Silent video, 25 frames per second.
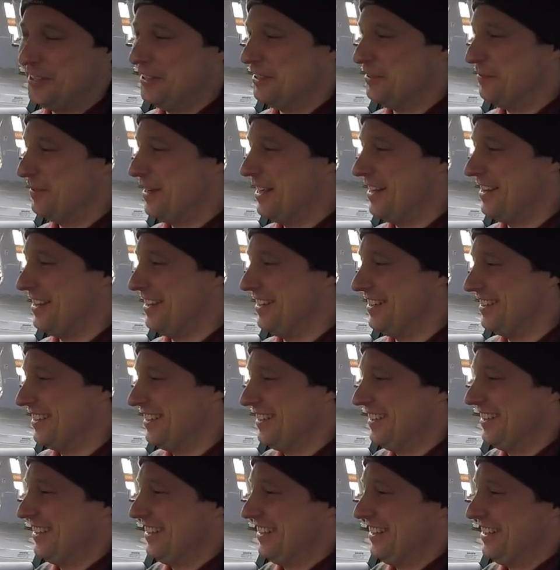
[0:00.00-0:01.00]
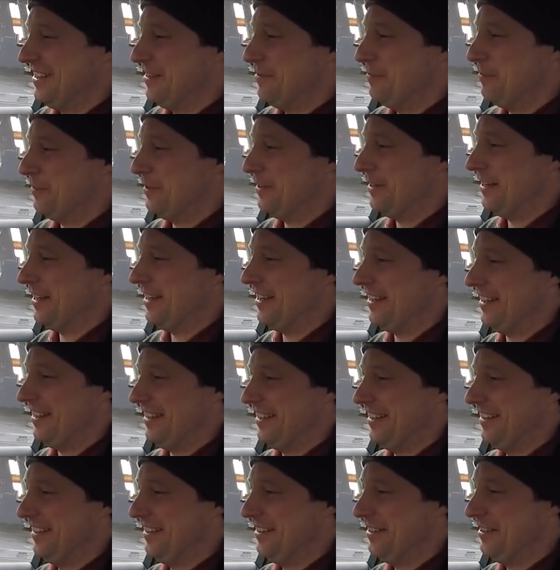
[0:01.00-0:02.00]
with this method, but
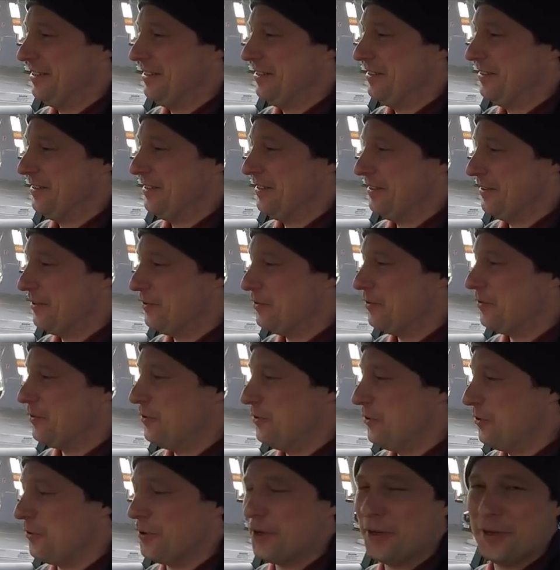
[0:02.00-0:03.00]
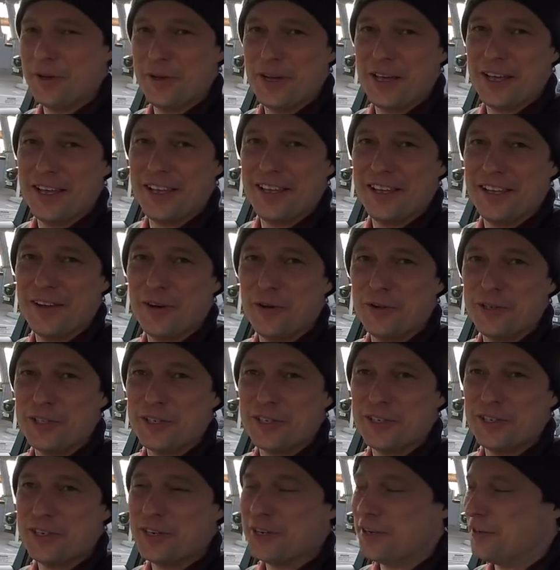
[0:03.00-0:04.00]
uh, knowing uh,
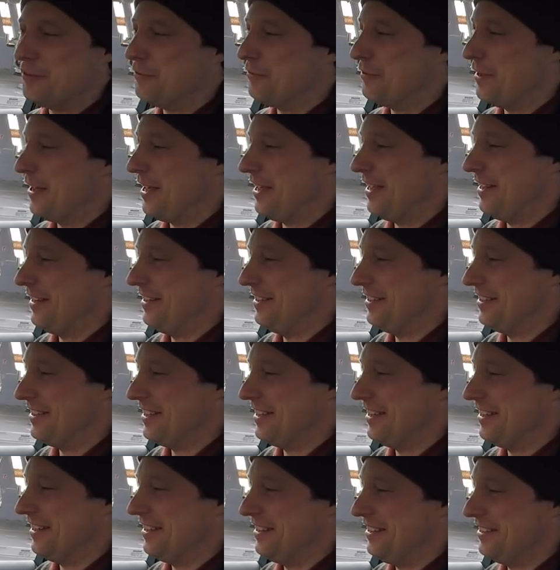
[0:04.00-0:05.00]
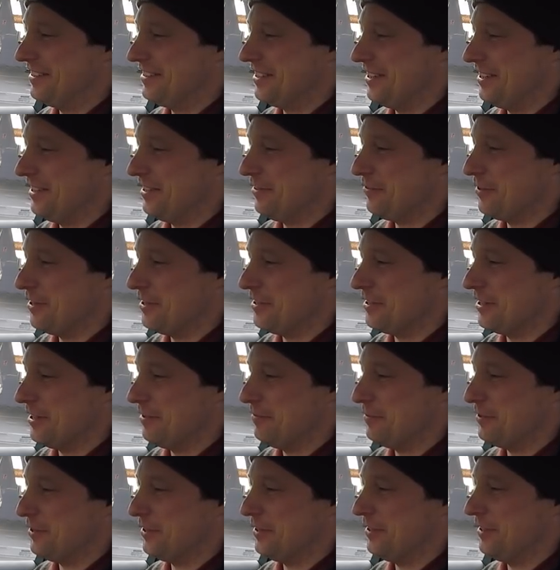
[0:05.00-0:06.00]
holding your nerve and uh, deciding the right
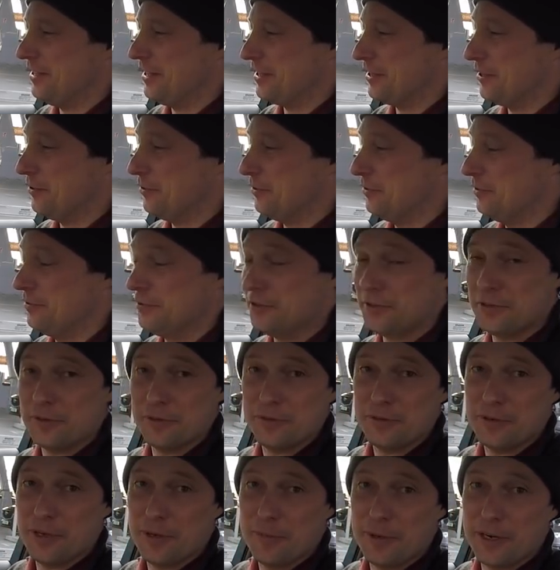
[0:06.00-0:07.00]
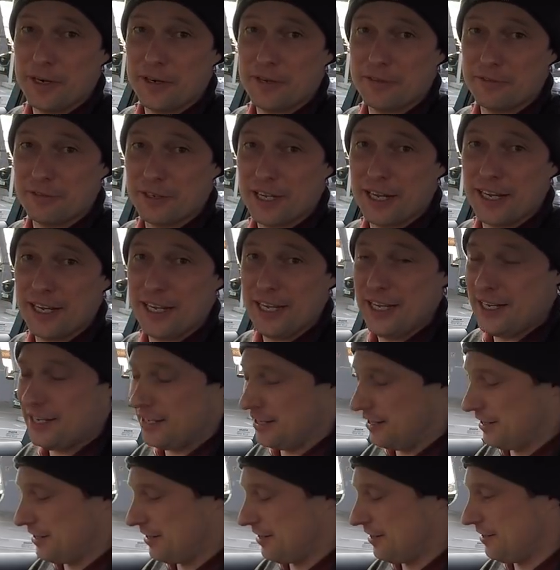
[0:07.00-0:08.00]
time to let go. So I better get
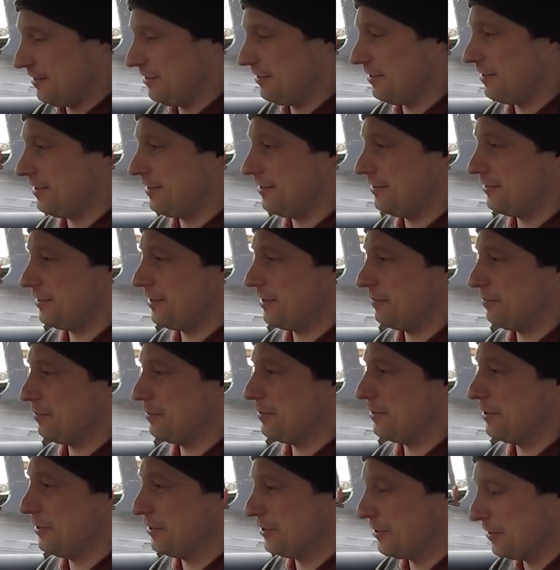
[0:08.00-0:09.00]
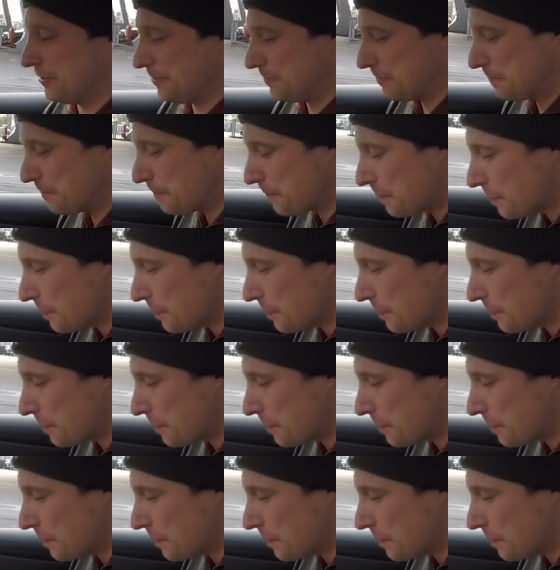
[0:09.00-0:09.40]
eating and stop talking.